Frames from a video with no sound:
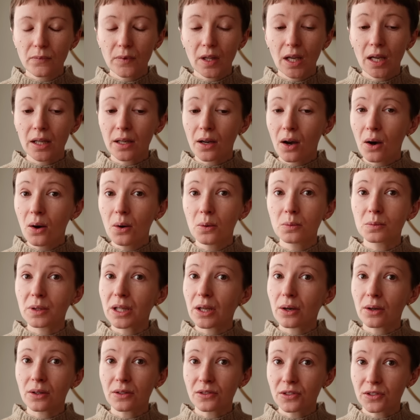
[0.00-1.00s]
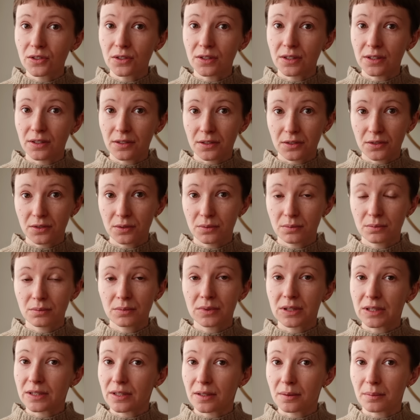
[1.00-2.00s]
at home, we also
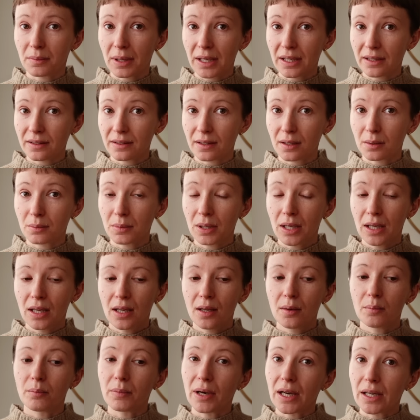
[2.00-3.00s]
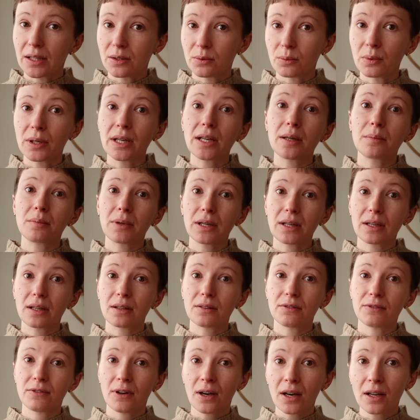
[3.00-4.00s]
didn't make them. But where
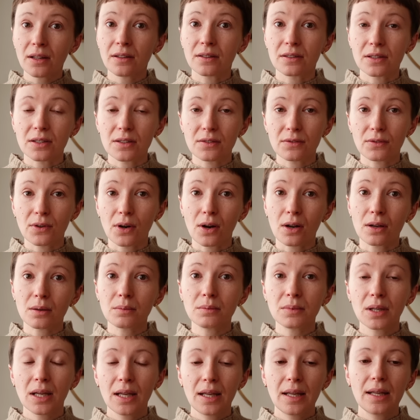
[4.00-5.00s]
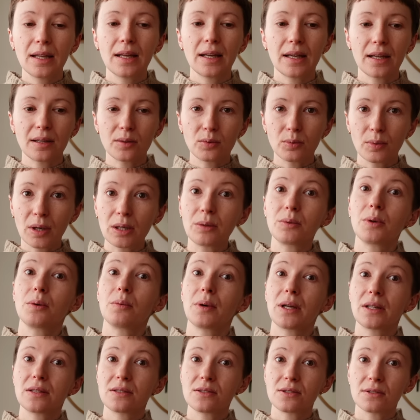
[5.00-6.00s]
my father is from, and when we
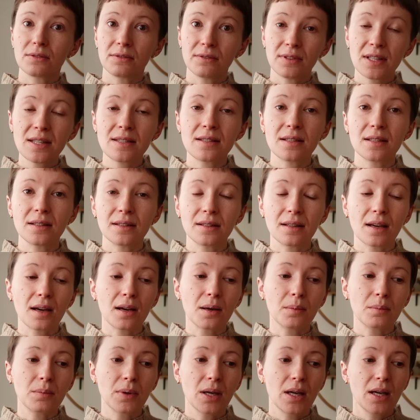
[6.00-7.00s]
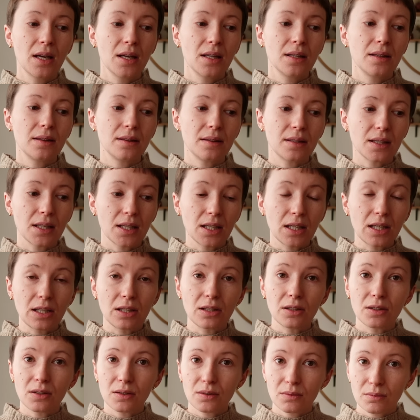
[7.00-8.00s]
went to visit them,
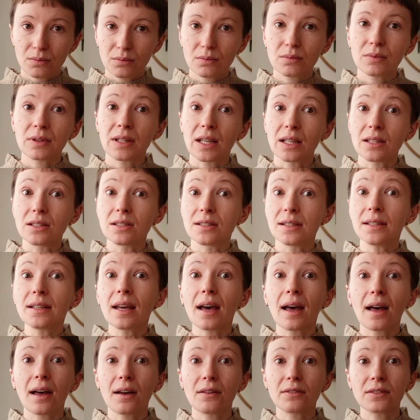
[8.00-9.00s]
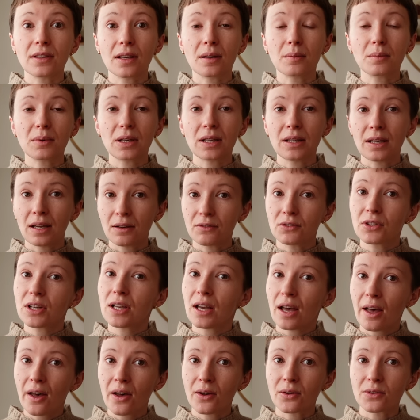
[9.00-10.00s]
they did have them. In every
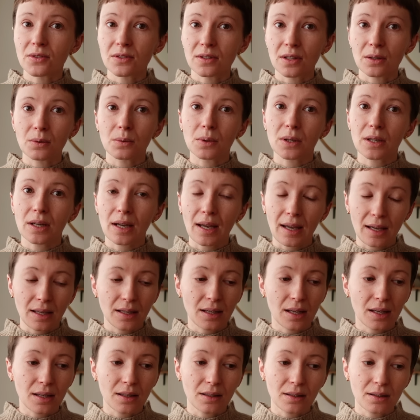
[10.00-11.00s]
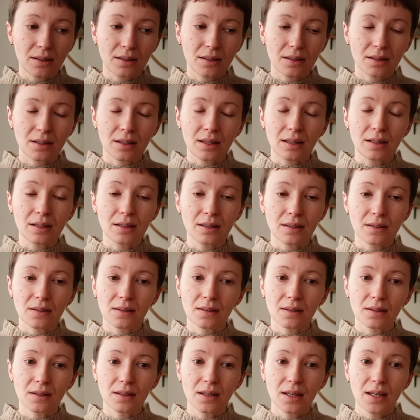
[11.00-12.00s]
house, they were hanging,
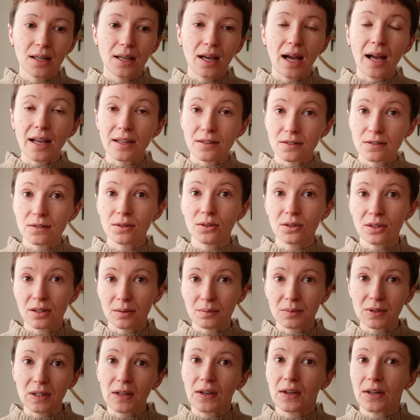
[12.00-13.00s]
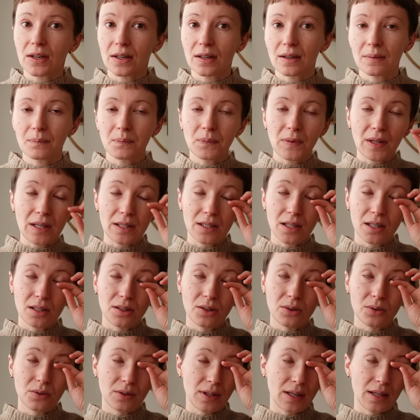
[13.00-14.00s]
and I saw them there. And I
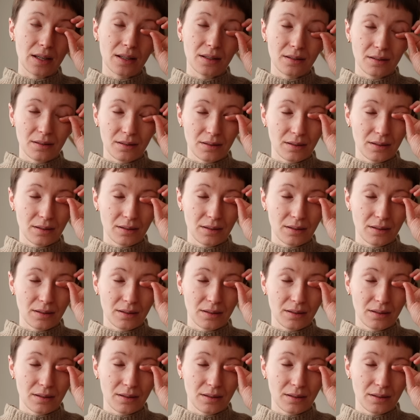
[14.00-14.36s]
knew that